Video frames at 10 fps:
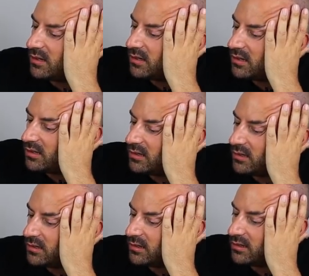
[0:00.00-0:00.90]

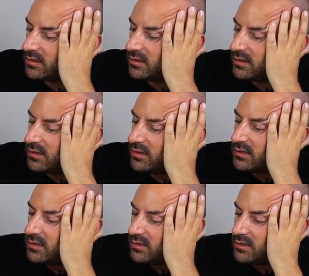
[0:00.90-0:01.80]

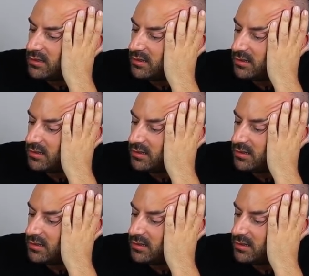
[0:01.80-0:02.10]
This person isn't speaking.